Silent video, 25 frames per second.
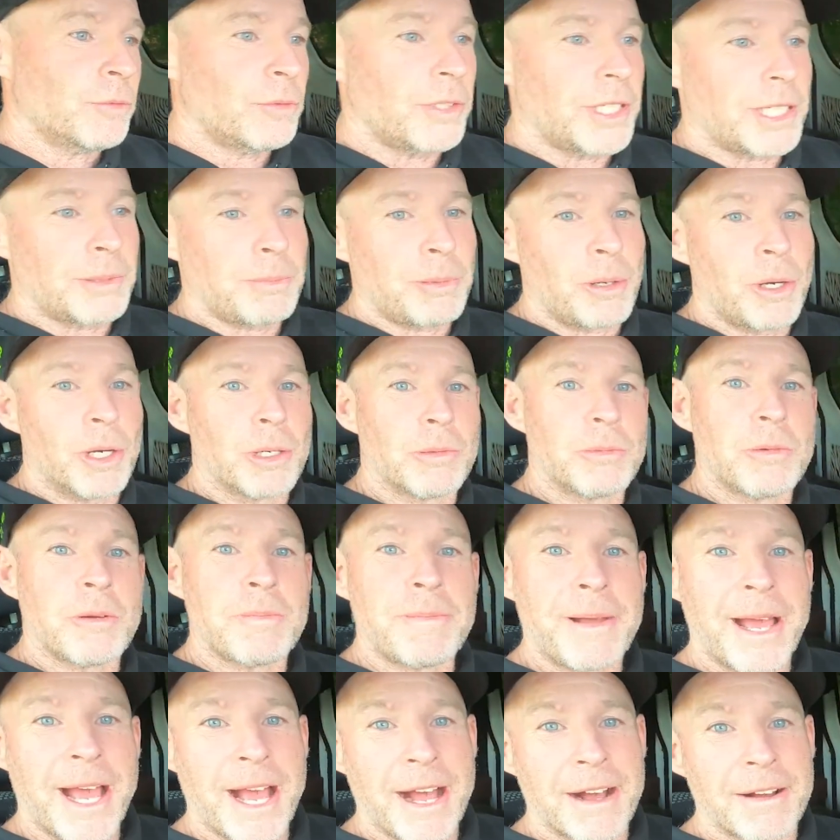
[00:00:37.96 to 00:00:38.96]
with portable
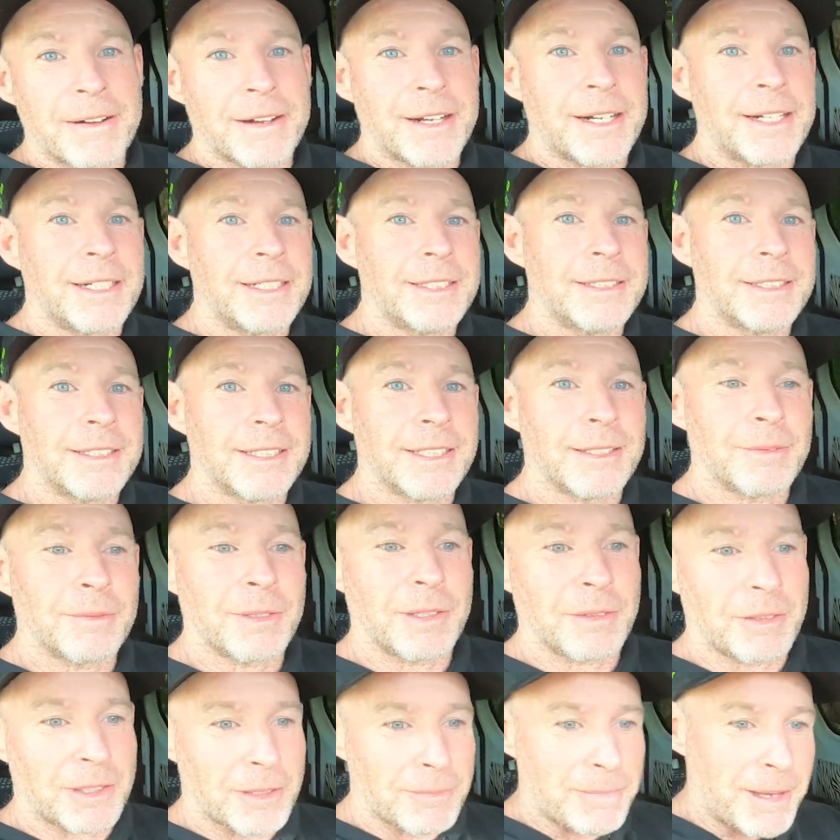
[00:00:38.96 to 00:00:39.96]
power, and
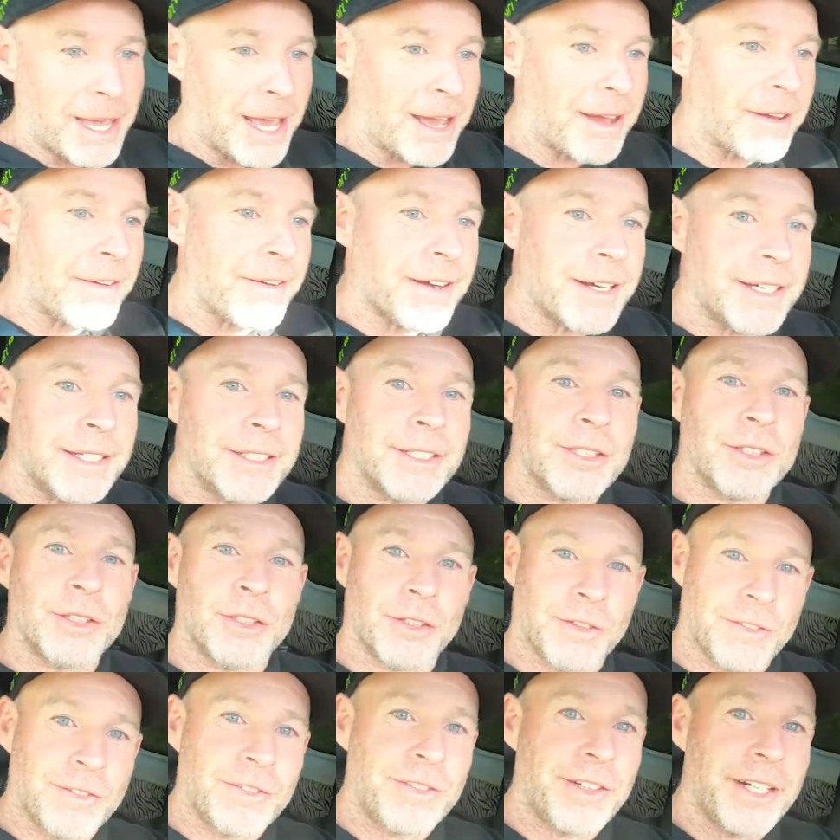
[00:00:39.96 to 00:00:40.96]
we want to power
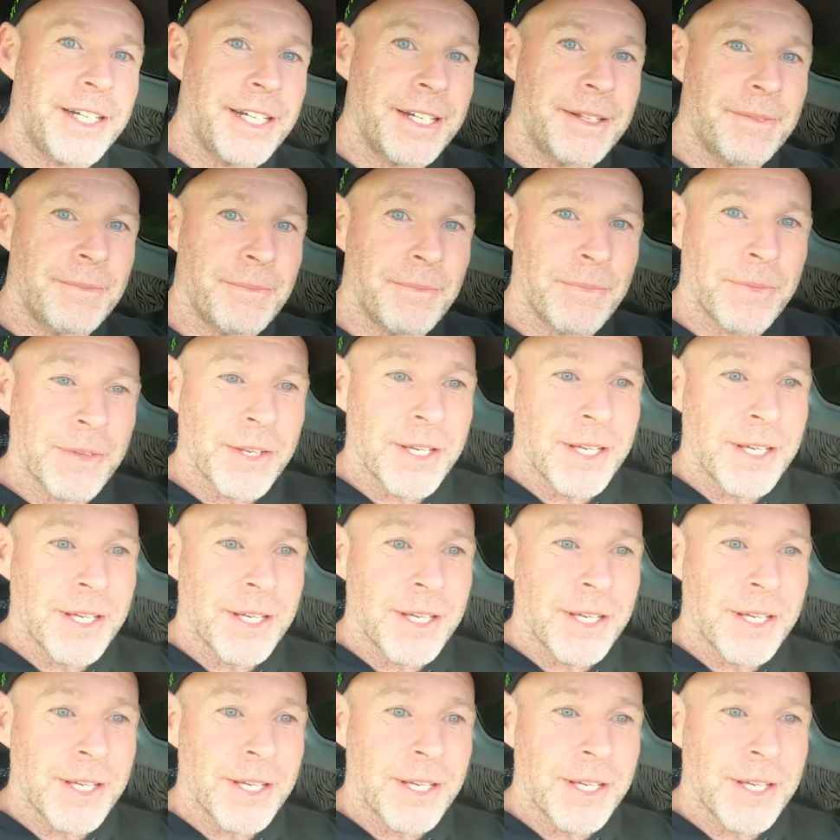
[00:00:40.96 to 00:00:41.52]
your freedom,